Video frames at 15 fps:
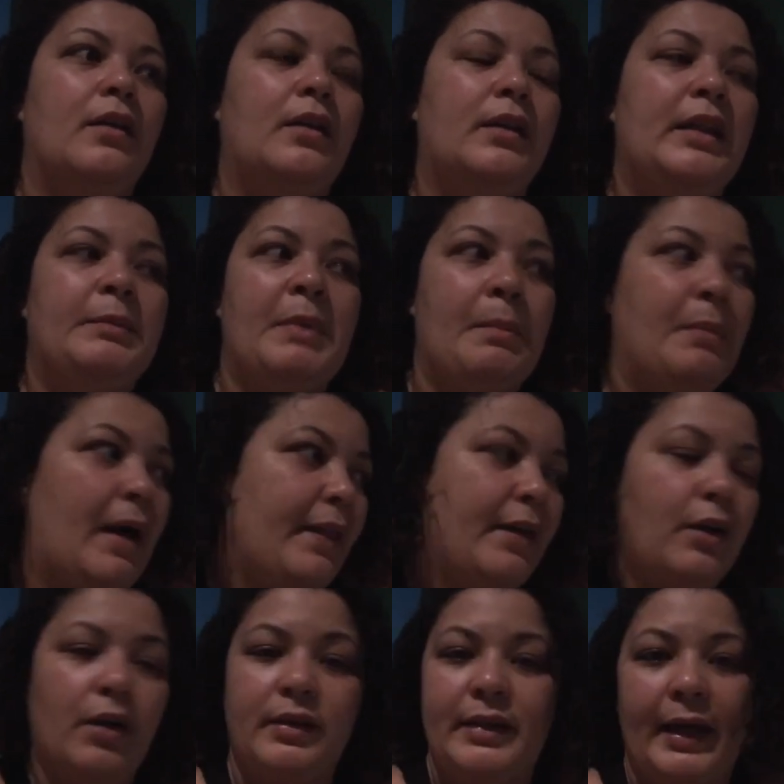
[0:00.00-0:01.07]
and then my
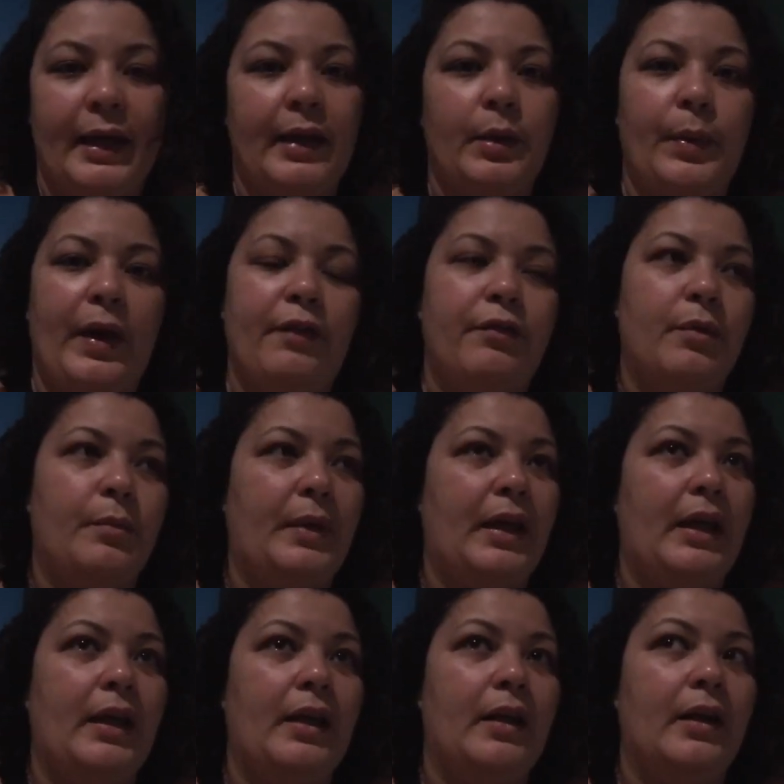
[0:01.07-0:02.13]
mother got taken away from
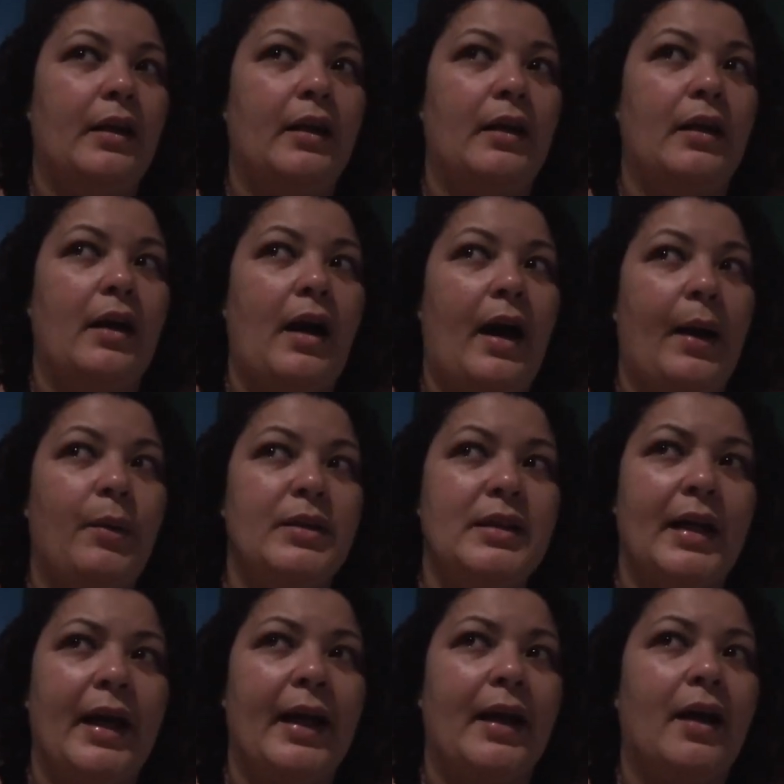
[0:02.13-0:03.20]
me, I was
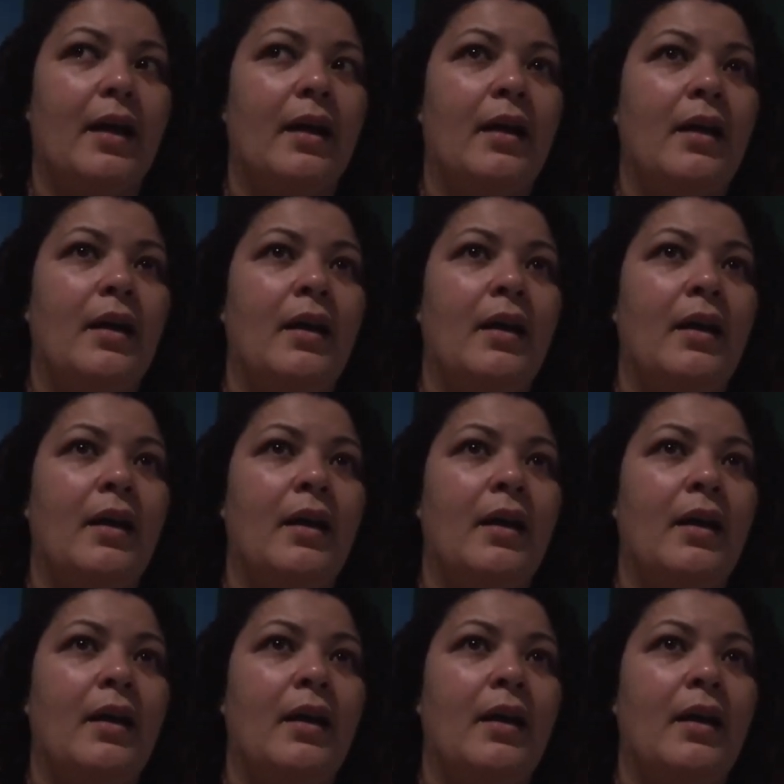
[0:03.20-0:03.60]
like,